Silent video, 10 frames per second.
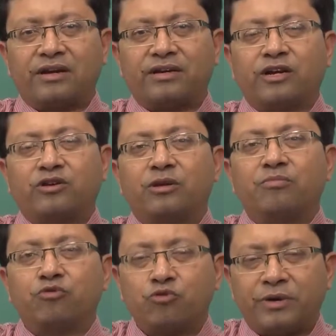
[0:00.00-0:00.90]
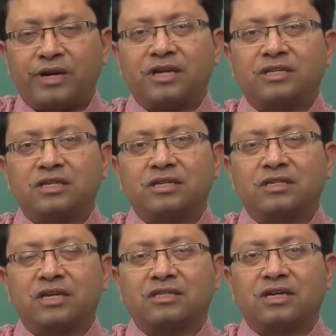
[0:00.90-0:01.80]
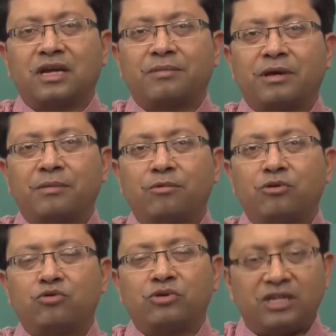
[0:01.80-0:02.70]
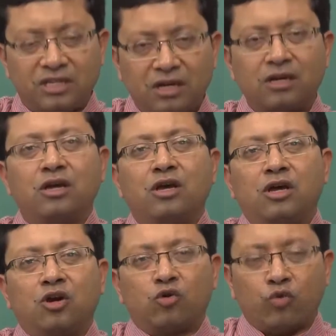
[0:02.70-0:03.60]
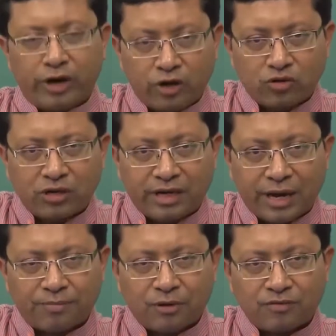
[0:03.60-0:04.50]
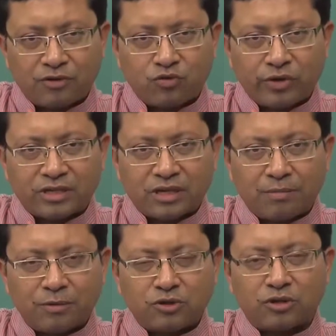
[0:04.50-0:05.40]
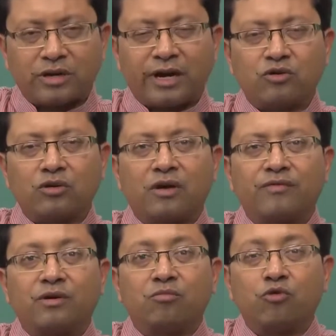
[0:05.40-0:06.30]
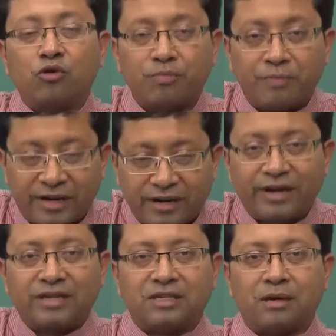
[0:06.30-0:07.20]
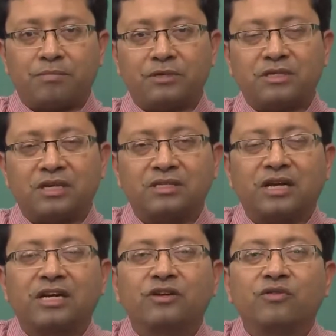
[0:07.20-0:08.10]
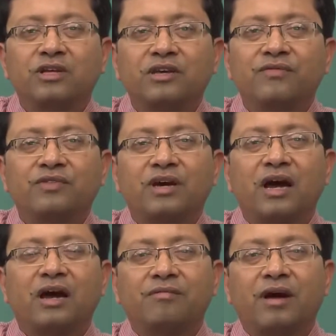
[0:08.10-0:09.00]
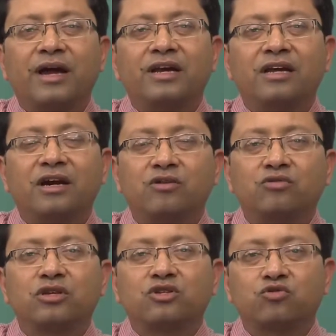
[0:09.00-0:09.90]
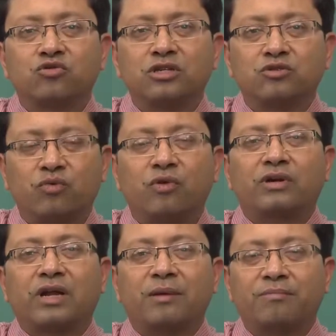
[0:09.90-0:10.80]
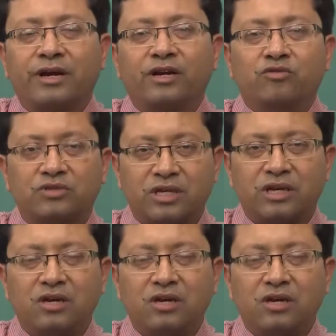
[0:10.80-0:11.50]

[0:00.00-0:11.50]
try to improve my teaching such that I am able to either go into the depth of the 2 examples or try to cover more better examples such that it will give the idea to the students what I am trying to say.